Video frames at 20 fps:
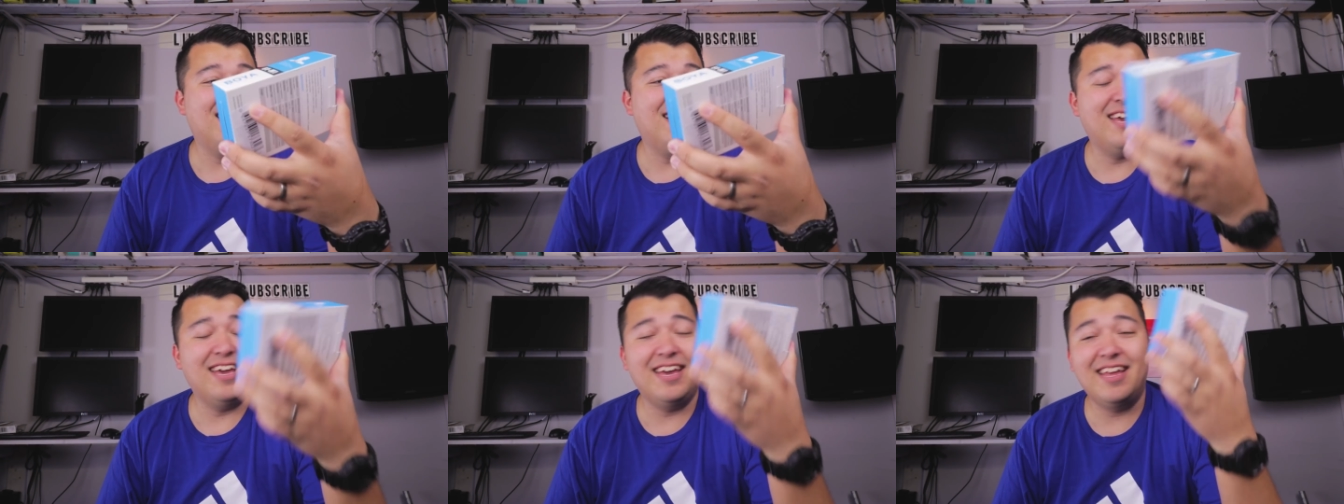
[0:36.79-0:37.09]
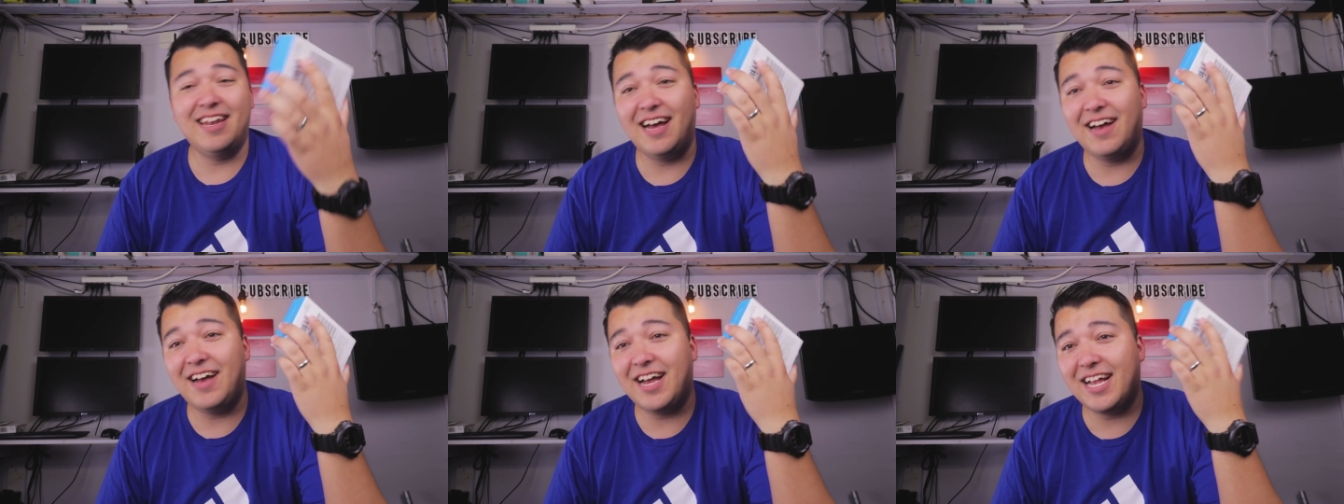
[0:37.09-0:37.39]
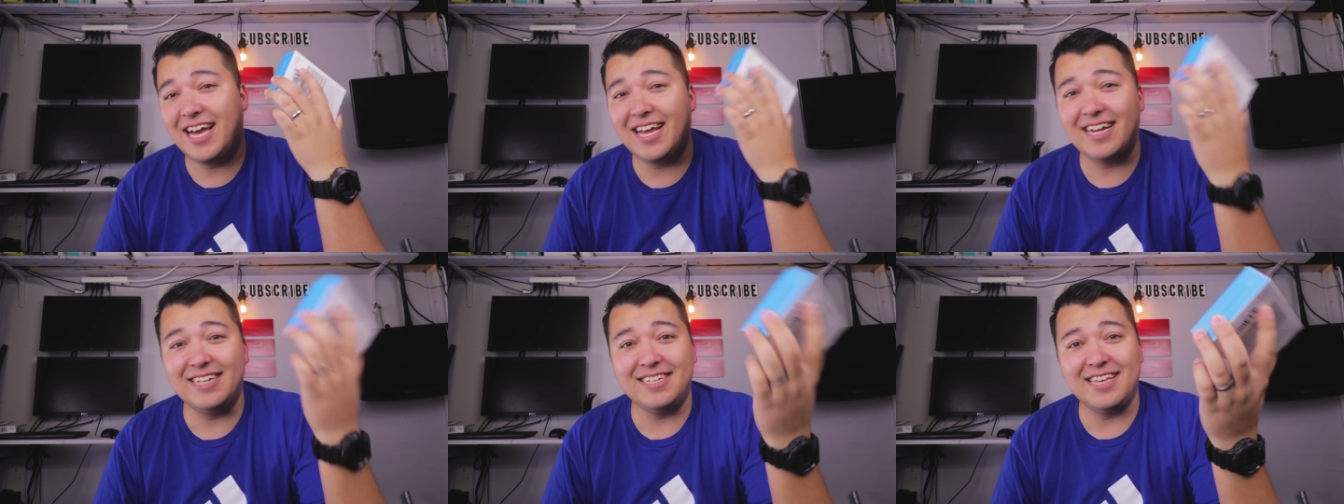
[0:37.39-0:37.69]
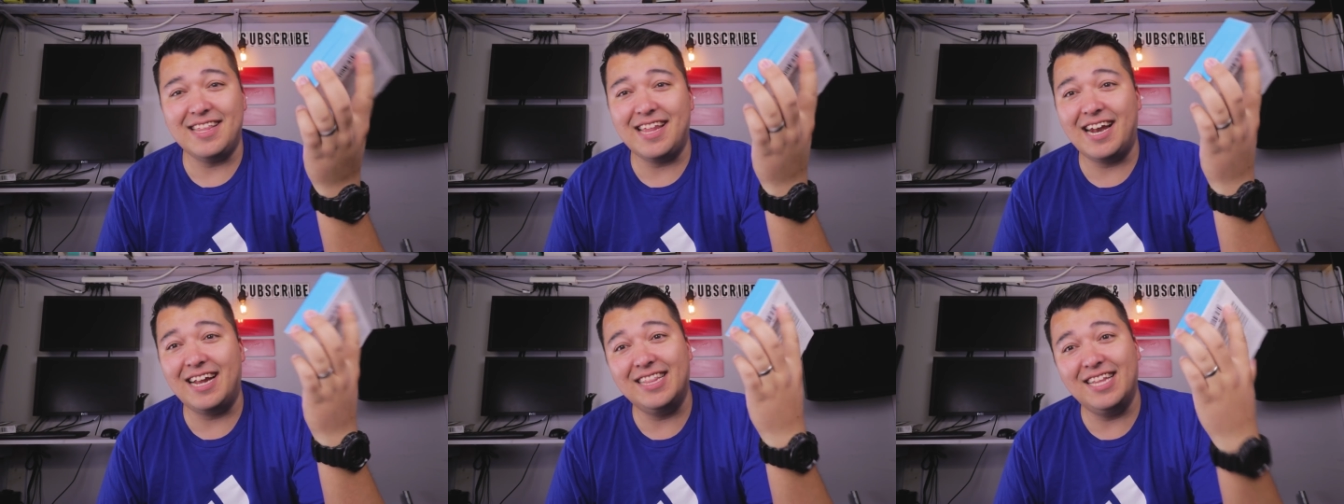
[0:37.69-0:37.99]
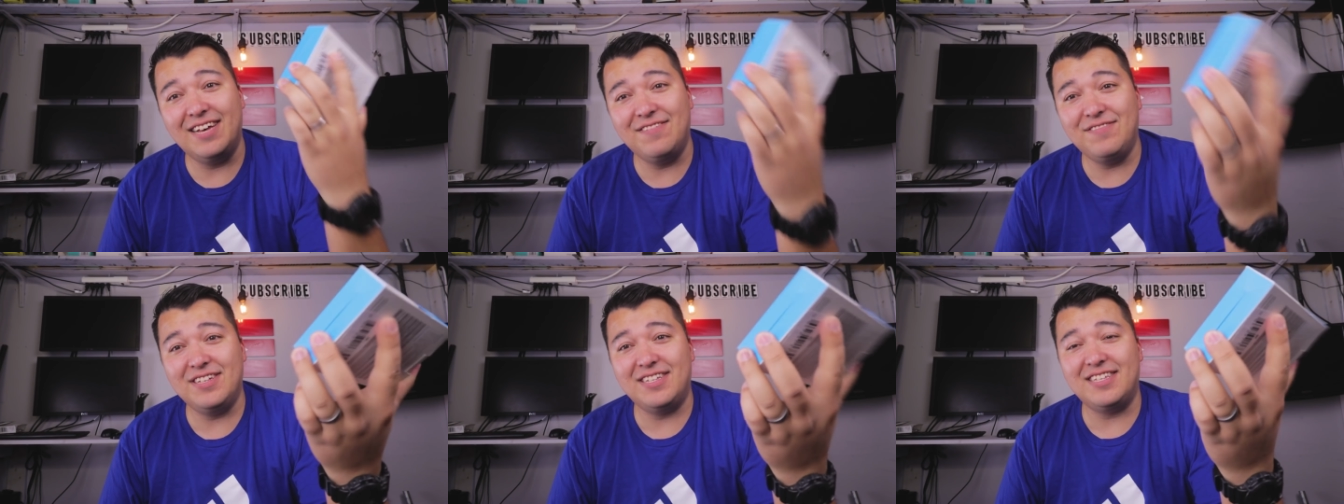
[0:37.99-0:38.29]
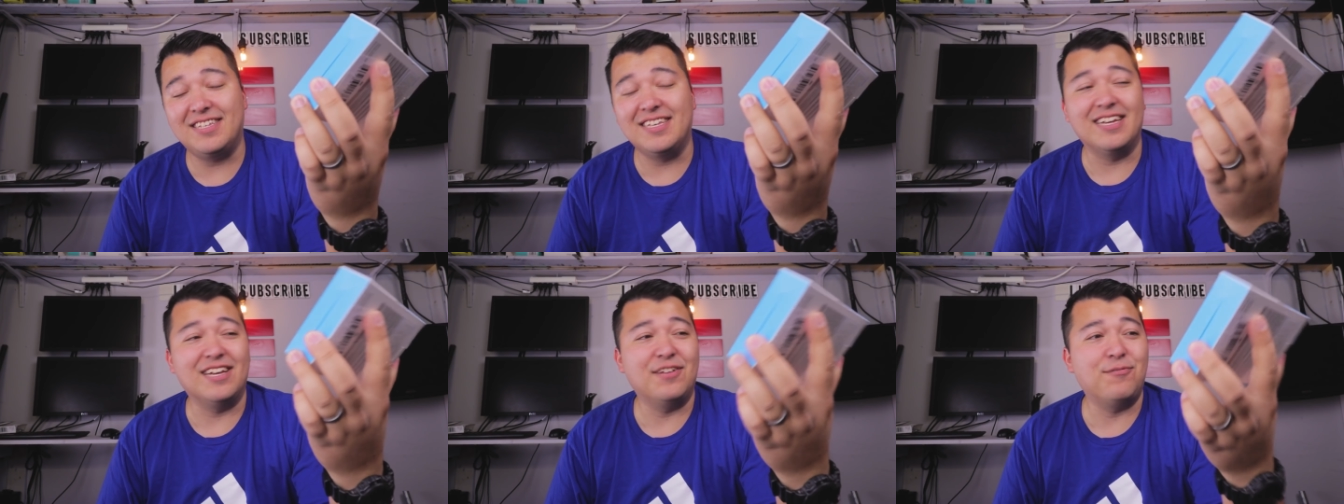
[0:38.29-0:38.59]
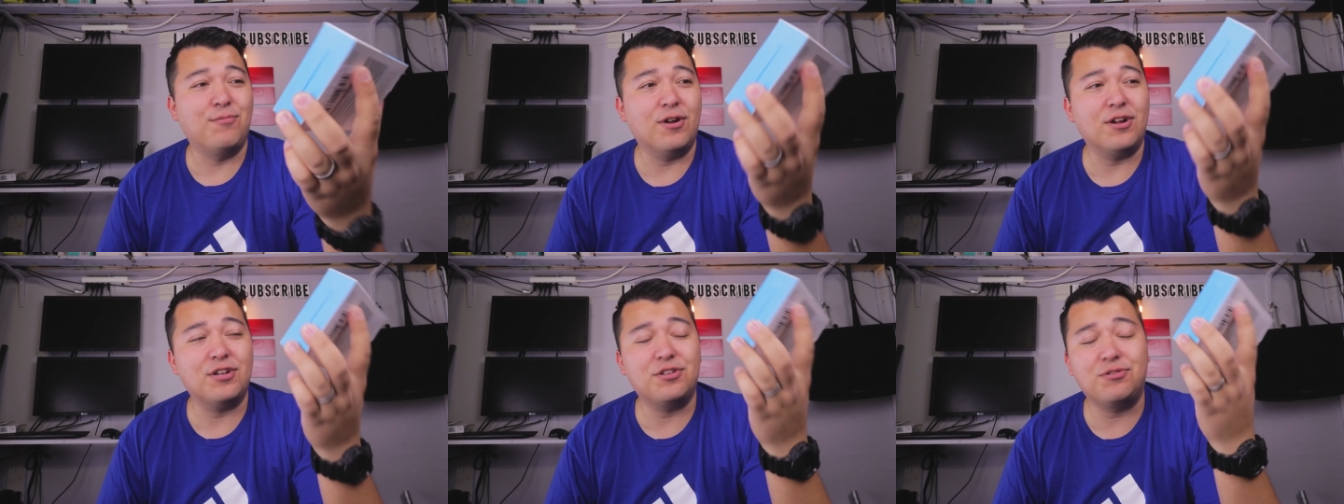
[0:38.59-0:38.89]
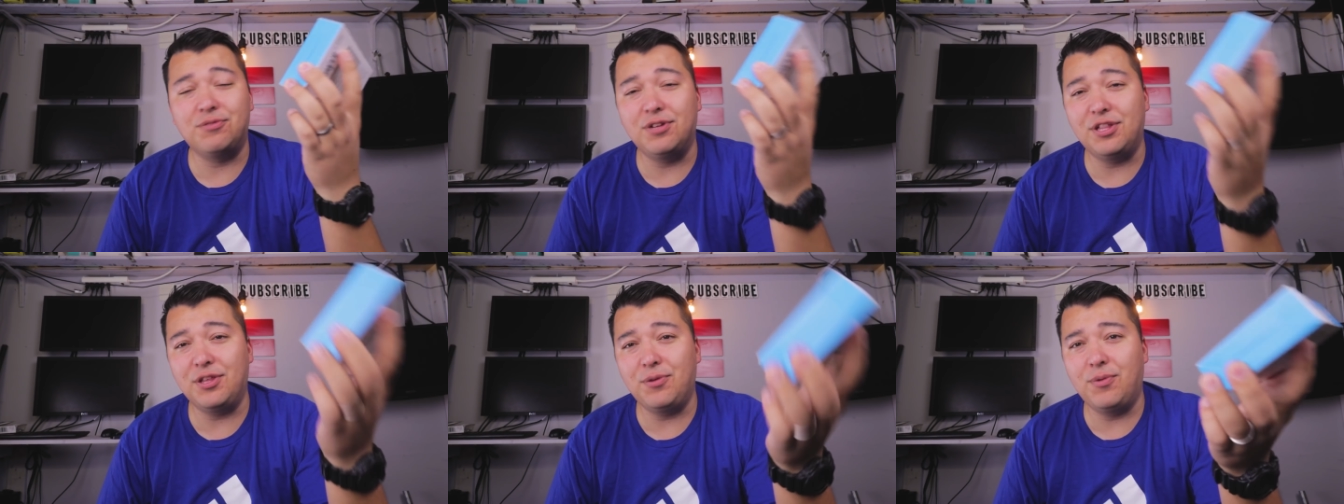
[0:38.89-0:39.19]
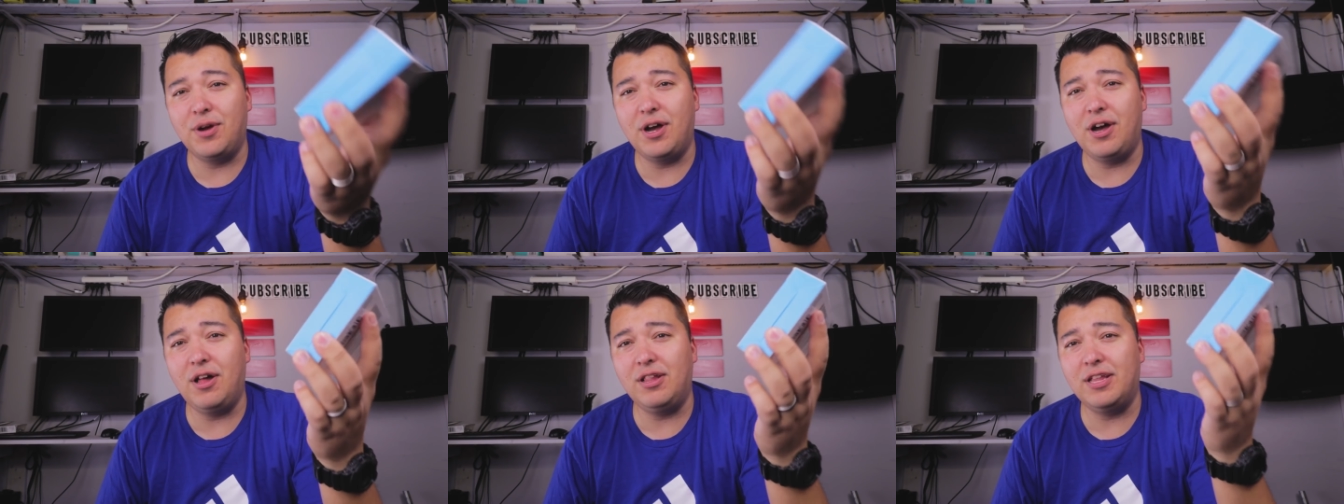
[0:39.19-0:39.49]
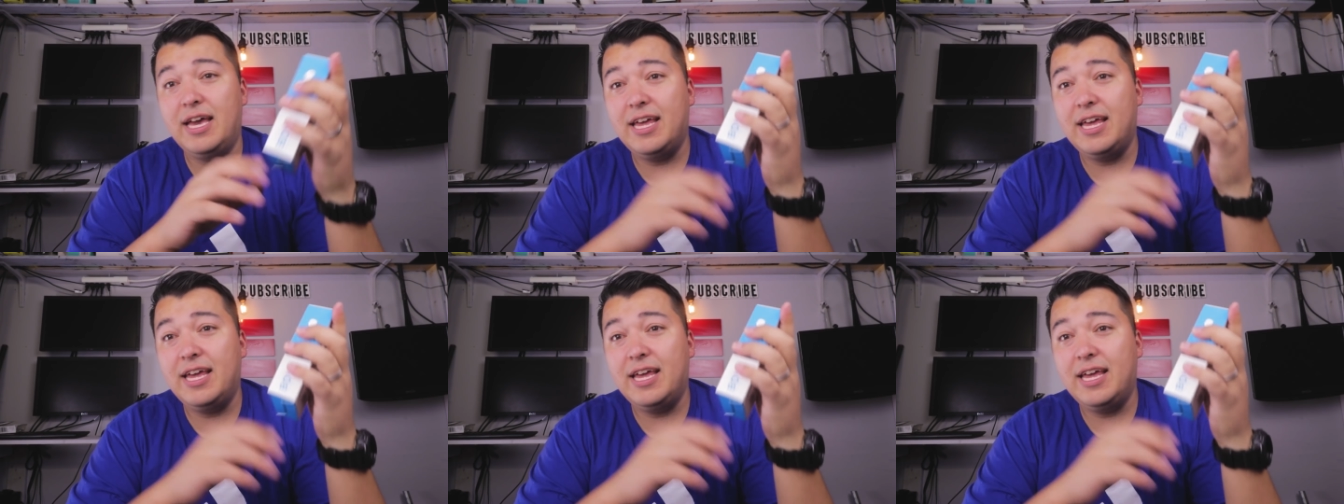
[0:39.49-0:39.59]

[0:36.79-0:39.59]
And I gotta say that I love this thing. It works really well.